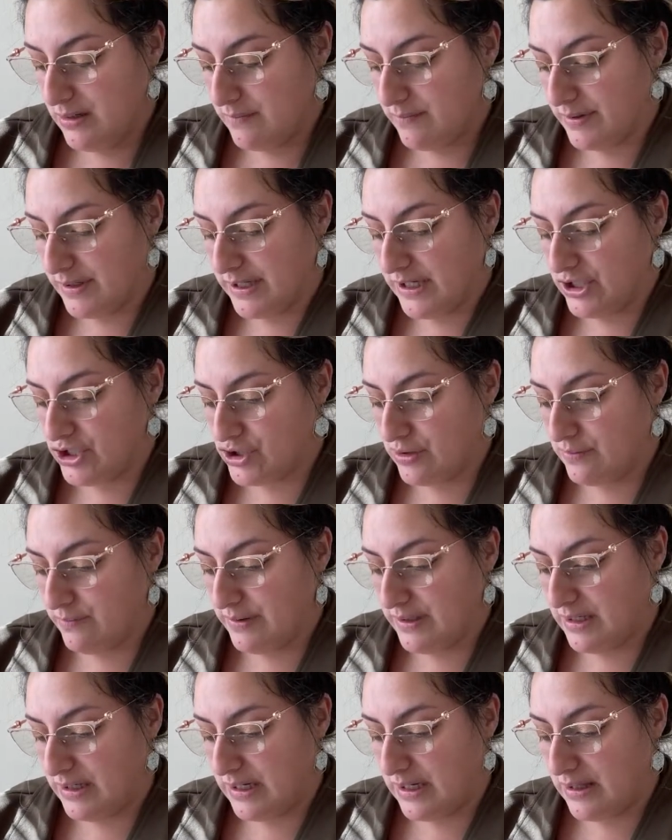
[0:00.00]
But he should
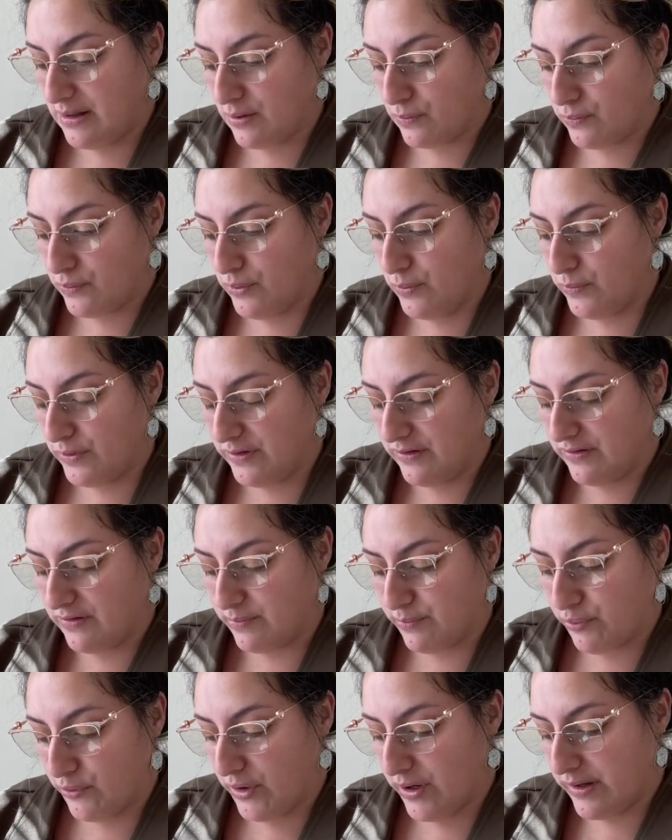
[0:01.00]
be in the room with his
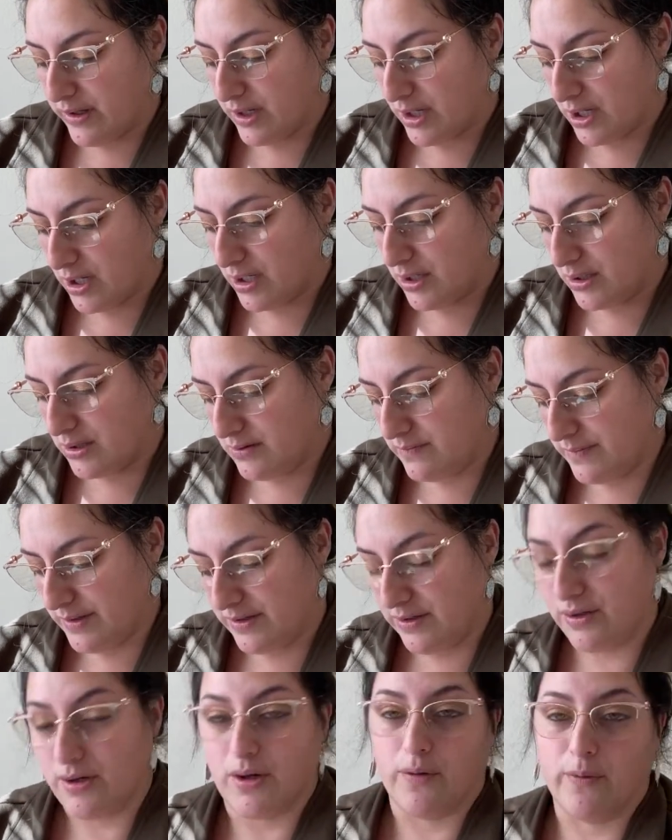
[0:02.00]
brother, but
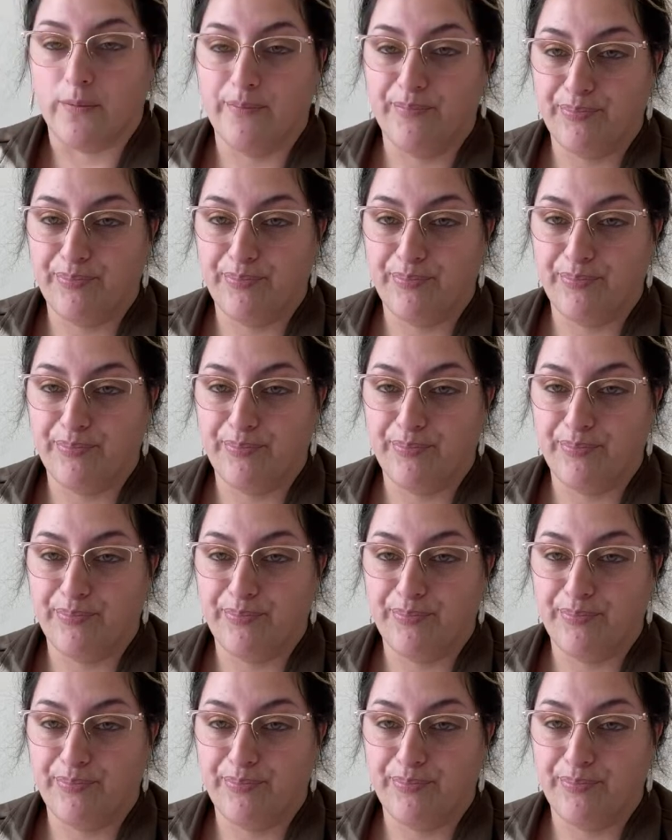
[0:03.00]
you know.